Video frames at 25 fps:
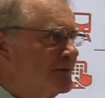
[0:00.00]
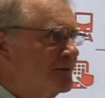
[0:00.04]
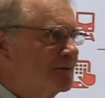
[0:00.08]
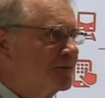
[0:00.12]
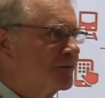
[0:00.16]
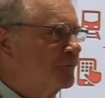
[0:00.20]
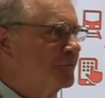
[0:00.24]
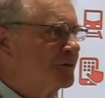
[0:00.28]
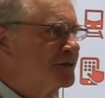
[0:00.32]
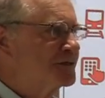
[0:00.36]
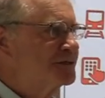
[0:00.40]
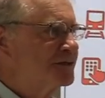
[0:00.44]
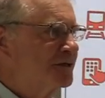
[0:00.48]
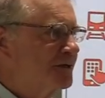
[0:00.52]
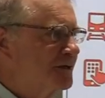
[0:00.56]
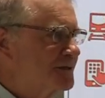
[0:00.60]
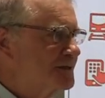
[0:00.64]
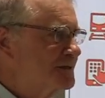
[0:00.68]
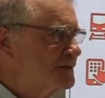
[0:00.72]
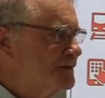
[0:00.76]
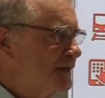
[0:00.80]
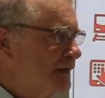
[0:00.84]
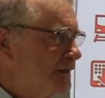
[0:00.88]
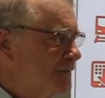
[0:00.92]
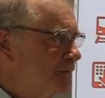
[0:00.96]
There isn't a
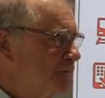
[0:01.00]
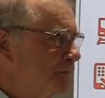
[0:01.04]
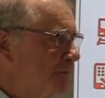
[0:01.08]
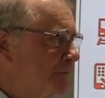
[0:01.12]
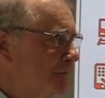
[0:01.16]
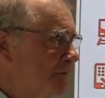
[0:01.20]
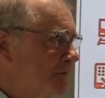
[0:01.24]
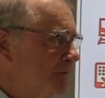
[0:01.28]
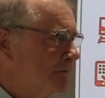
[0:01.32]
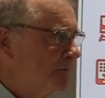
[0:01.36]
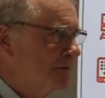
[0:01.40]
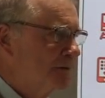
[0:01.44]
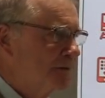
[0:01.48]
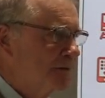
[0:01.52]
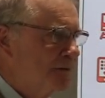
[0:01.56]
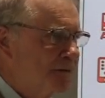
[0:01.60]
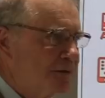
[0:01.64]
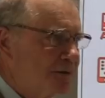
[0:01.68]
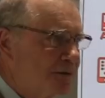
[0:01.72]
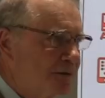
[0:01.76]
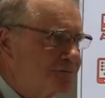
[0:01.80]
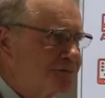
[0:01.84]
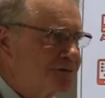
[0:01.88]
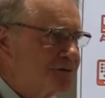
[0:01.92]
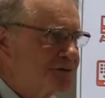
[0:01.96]
sector
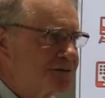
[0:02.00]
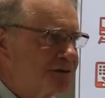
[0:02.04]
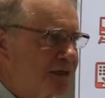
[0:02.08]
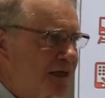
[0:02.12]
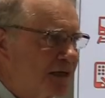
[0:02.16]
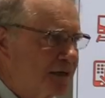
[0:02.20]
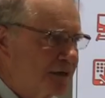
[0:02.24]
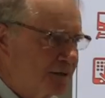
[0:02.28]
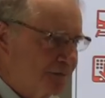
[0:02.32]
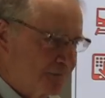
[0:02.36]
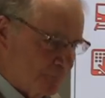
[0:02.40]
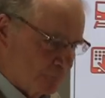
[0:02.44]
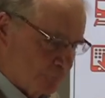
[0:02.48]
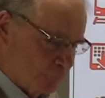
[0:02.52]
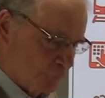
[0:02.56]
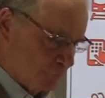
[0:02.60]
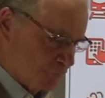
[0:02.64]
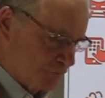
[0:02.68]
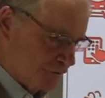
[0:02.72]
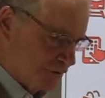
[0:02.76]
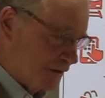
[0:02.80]
of society that won't